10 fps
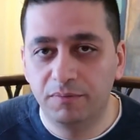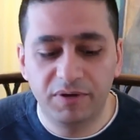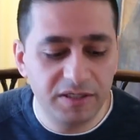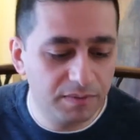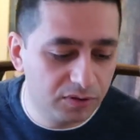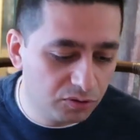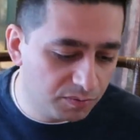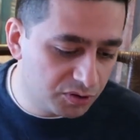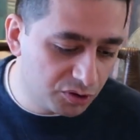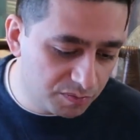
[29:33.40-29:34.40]
placement
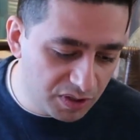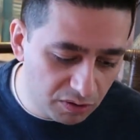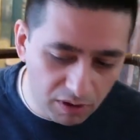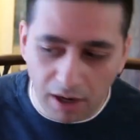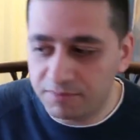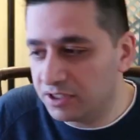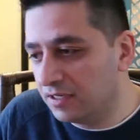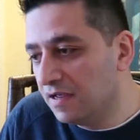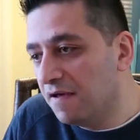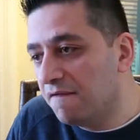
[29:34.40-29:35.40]
group should be your option.
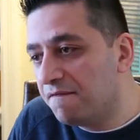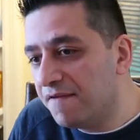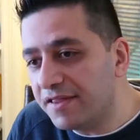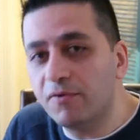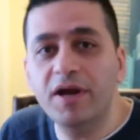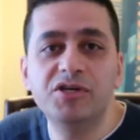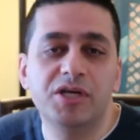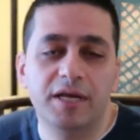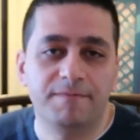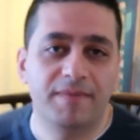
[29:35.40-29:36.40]

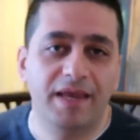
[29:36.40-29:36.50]
Federation,